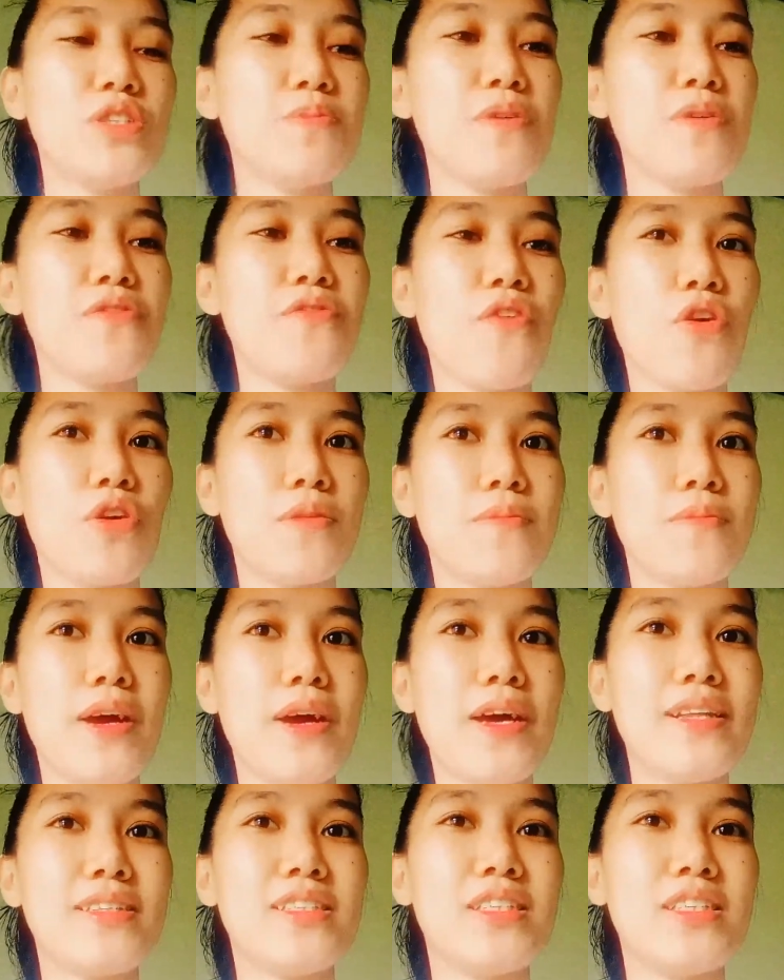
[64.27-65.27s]

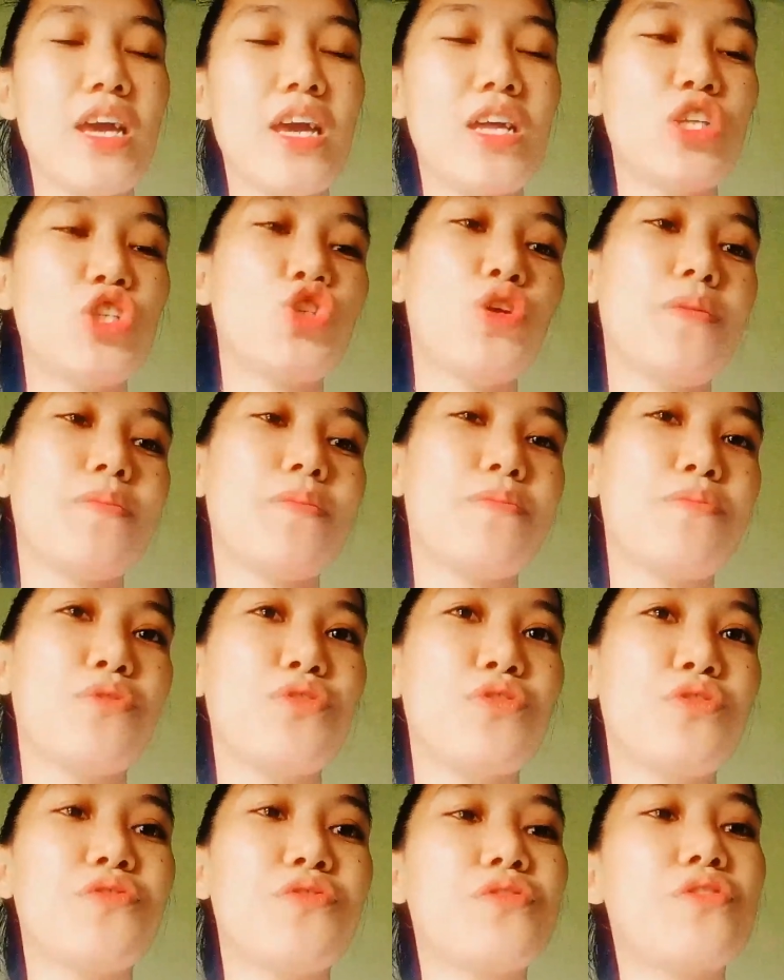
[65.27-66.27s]
performance and to
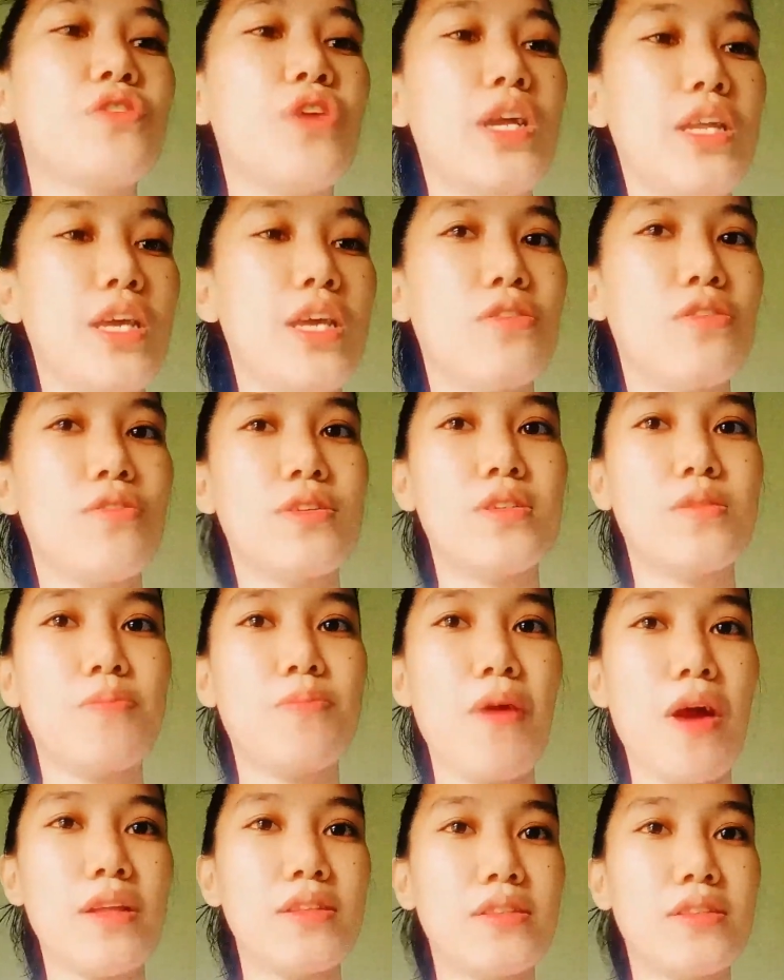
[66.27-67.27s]
improve training
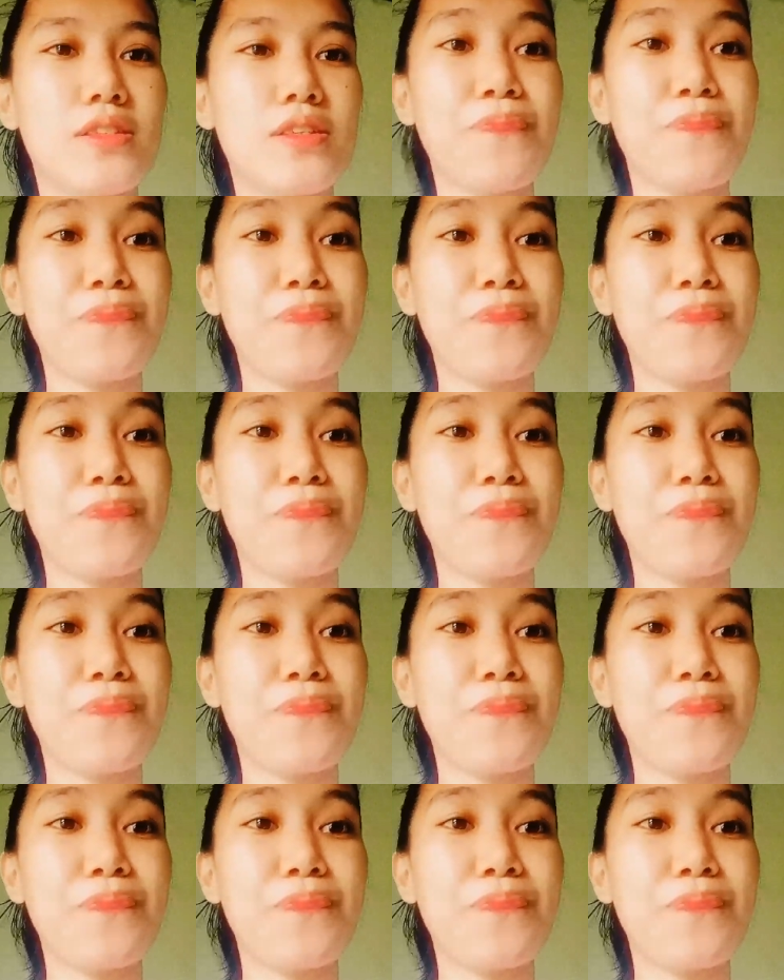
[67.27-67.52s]
response.